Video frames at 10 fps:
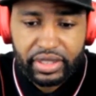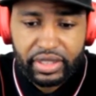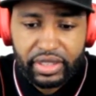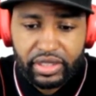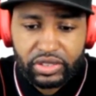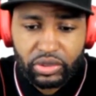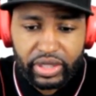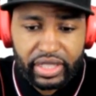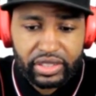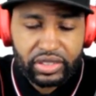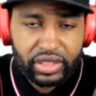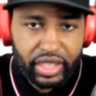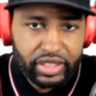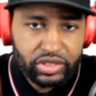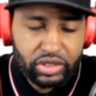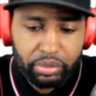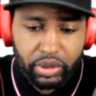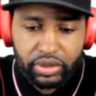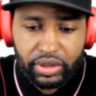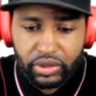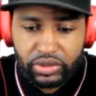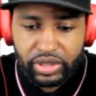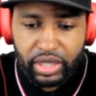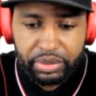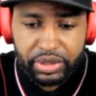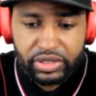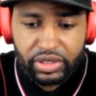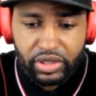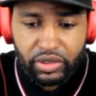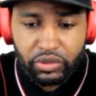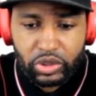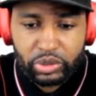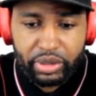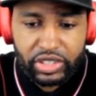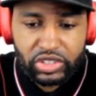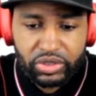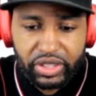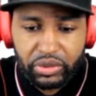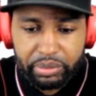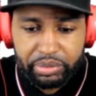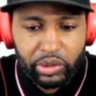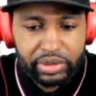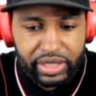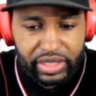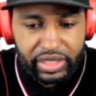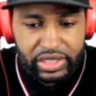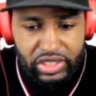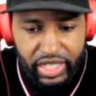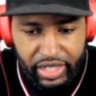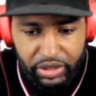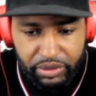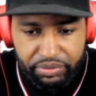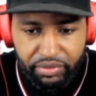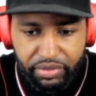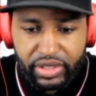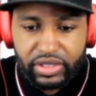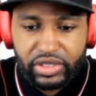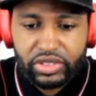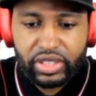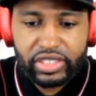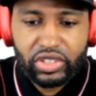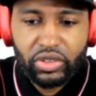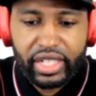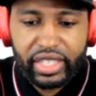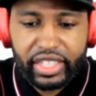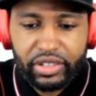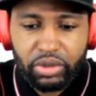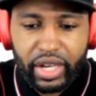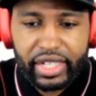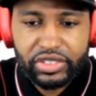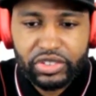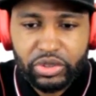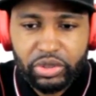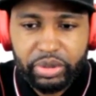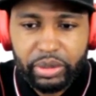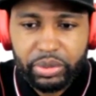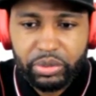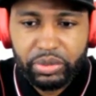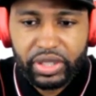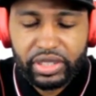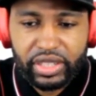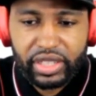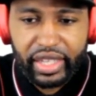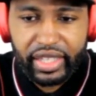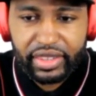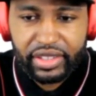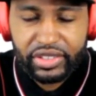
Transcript: So again, thanks to both of those companies for sponsoring Crypto Blood's channel. So let's go ahead and get right into it, people. We're going to look at this